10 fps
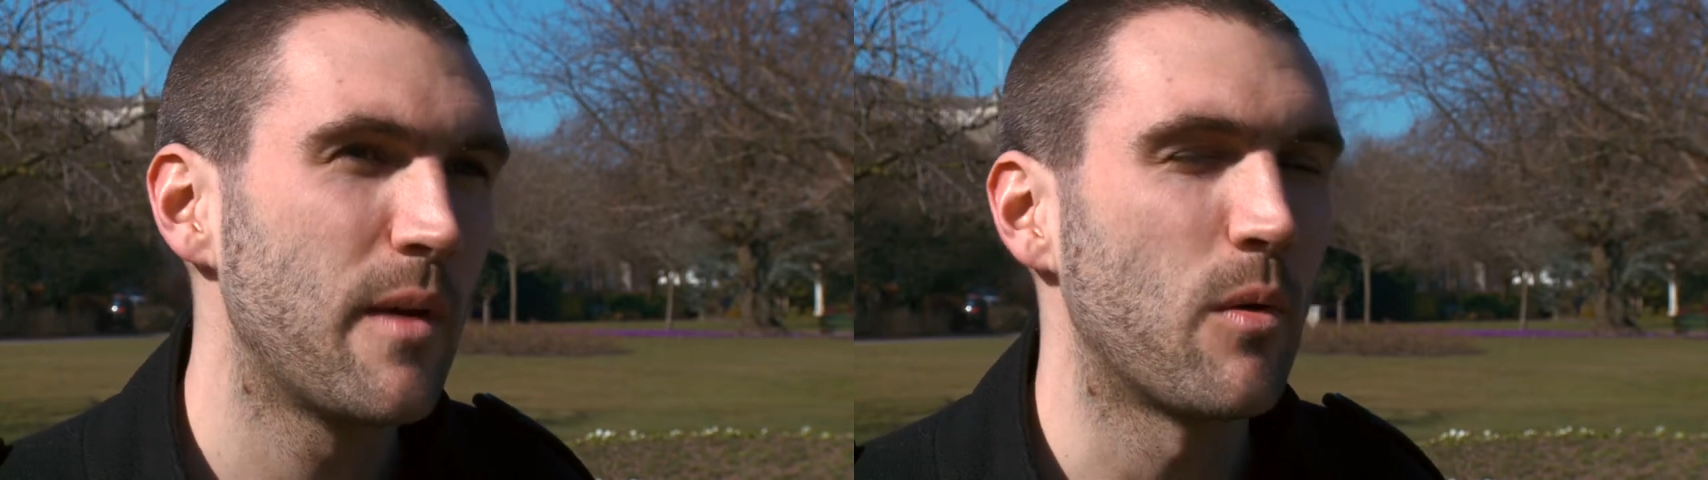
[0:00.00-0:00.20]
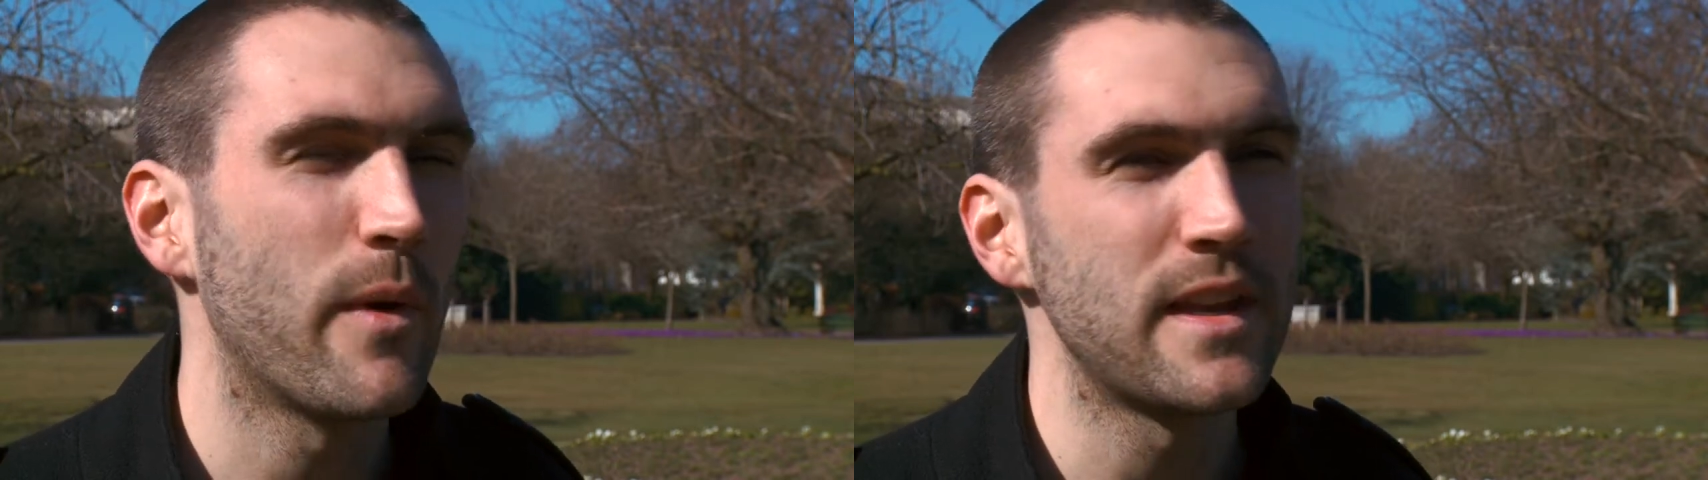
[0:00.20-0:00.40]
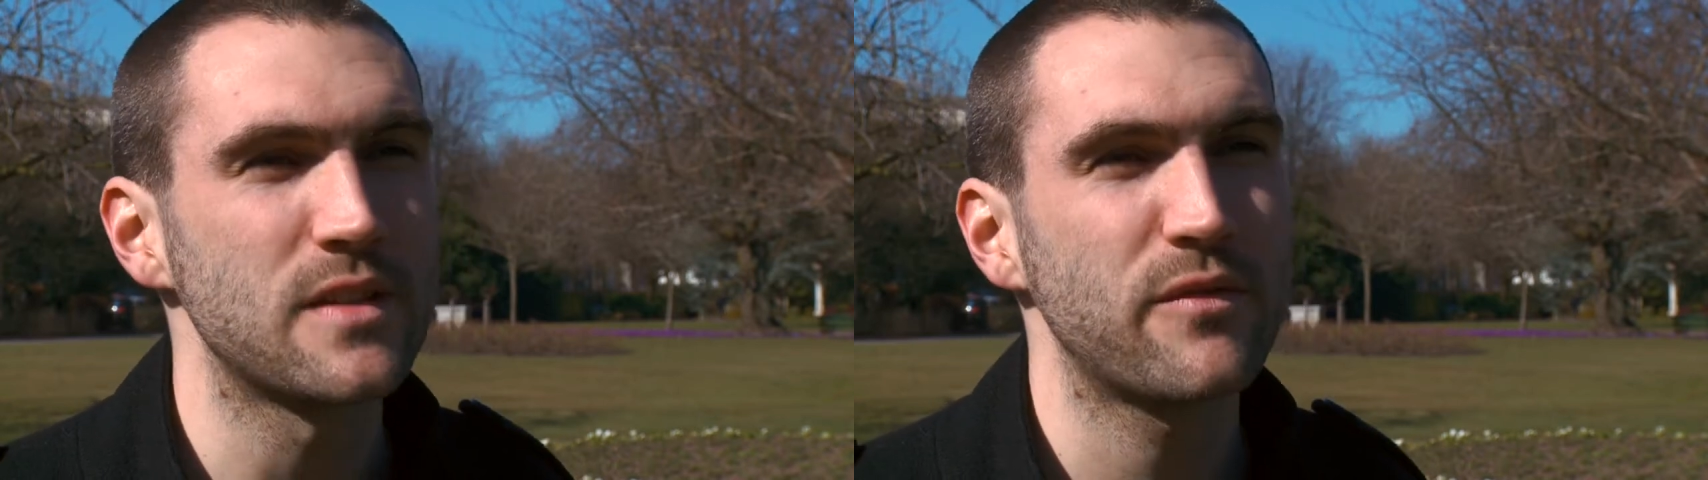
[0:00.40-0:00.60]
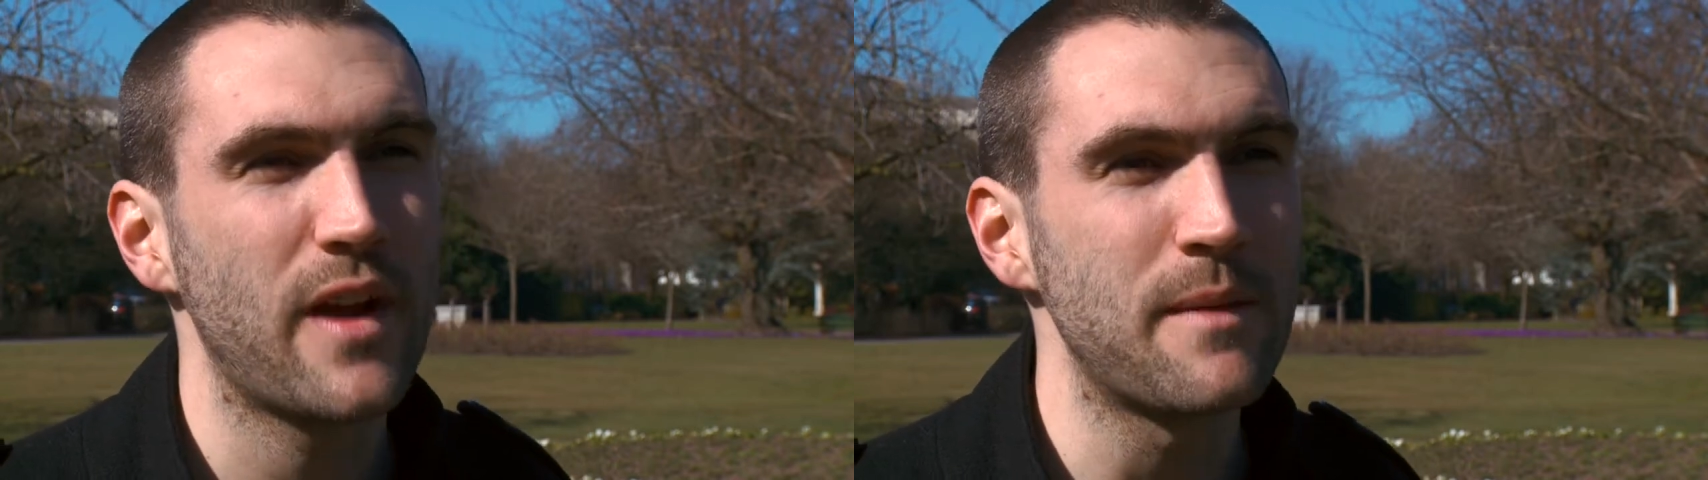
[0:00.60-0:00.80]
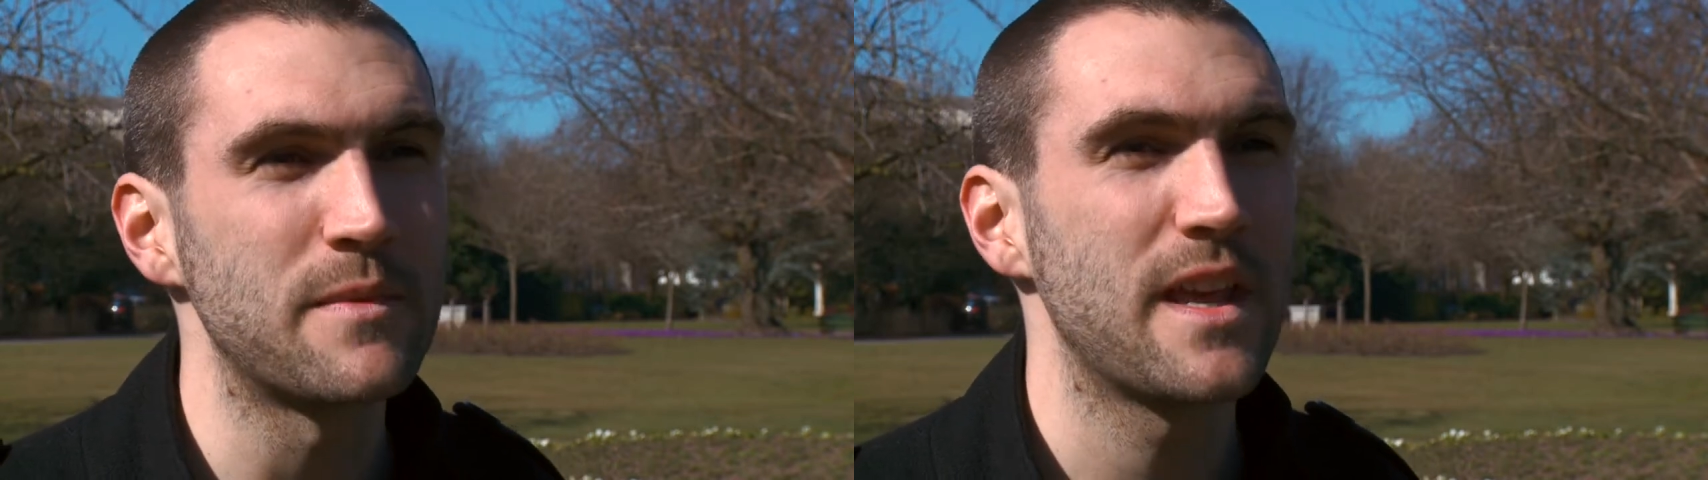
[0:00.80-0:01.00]
But when it's
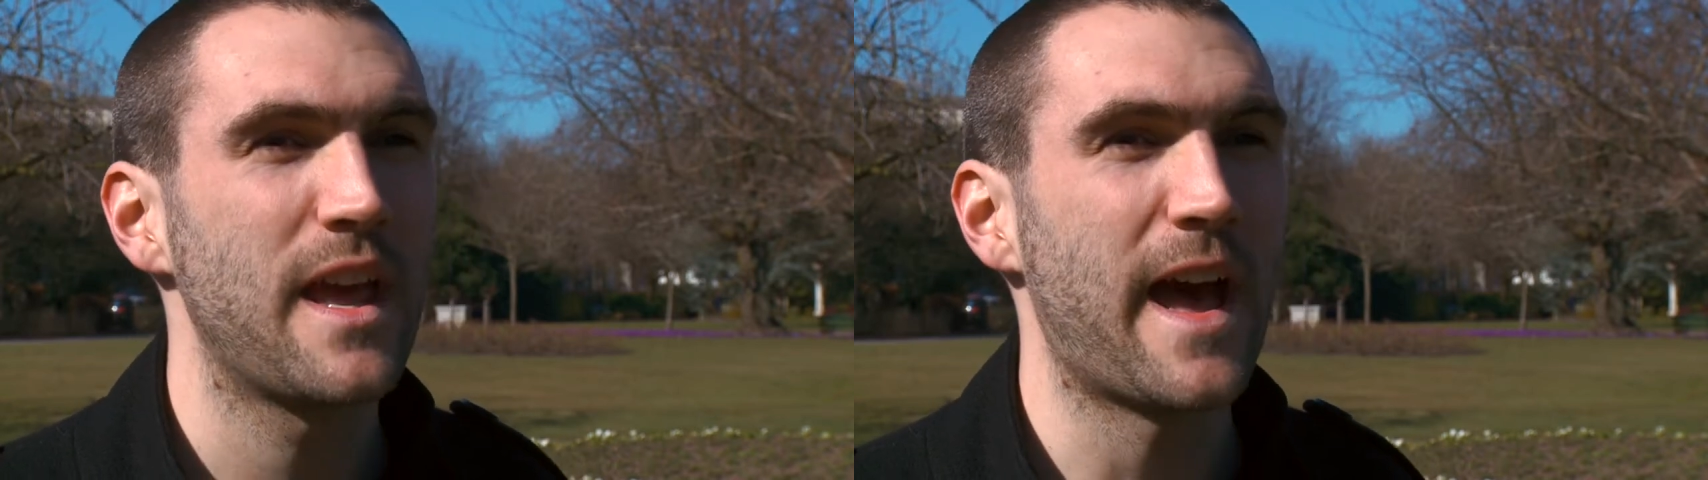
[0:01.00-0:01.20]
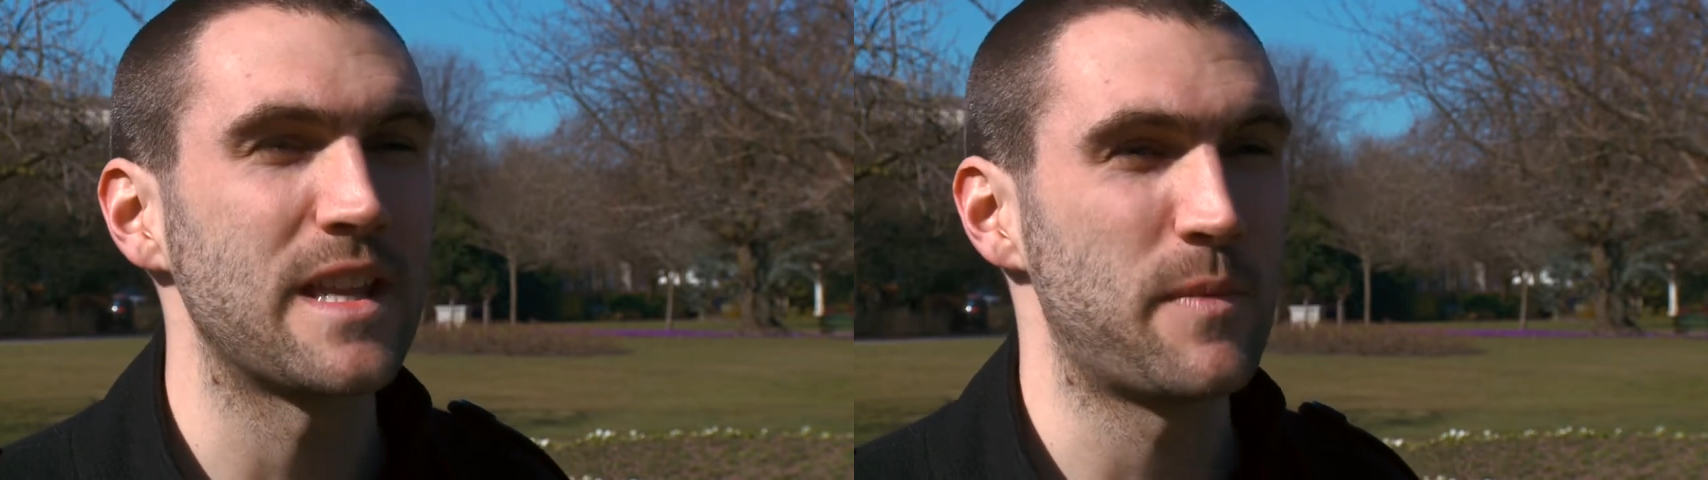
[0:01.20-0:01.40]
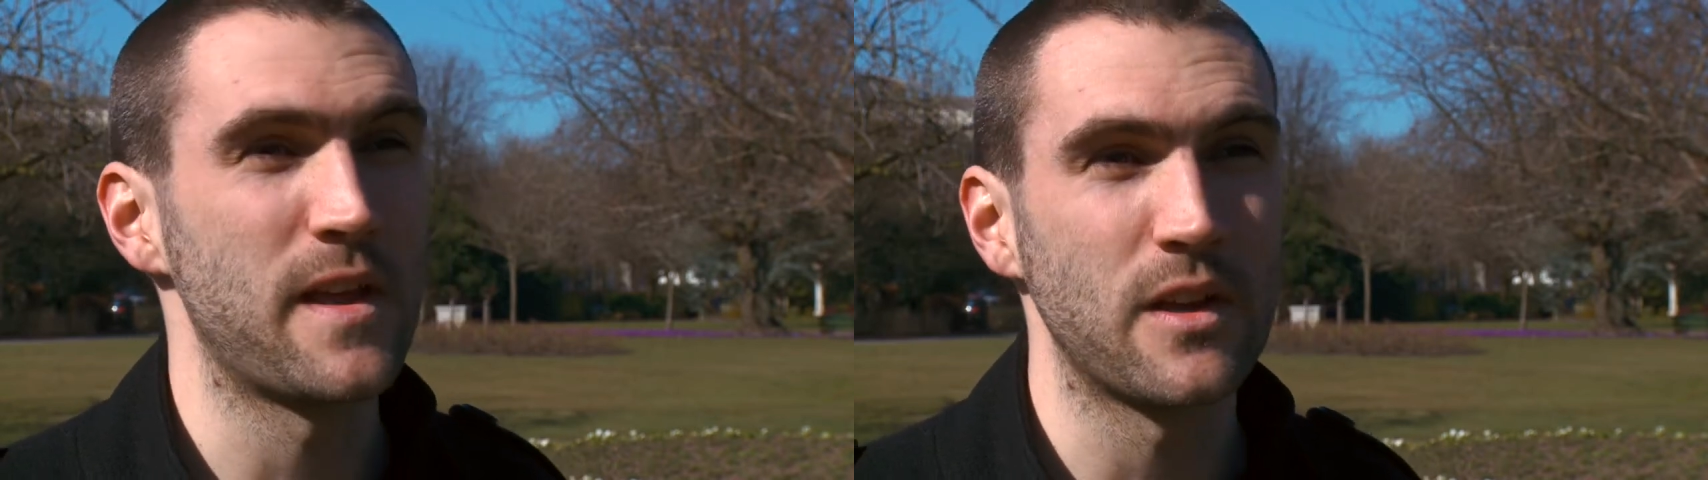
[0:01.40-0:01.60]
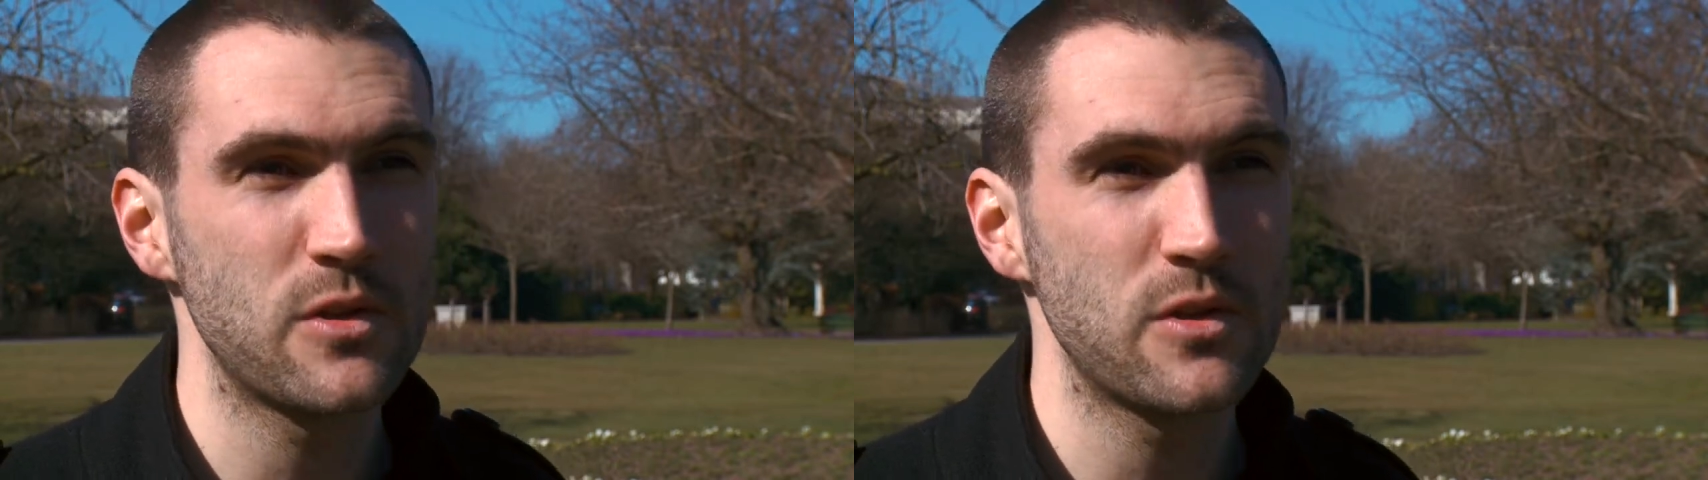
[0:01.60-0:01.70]
framed as being a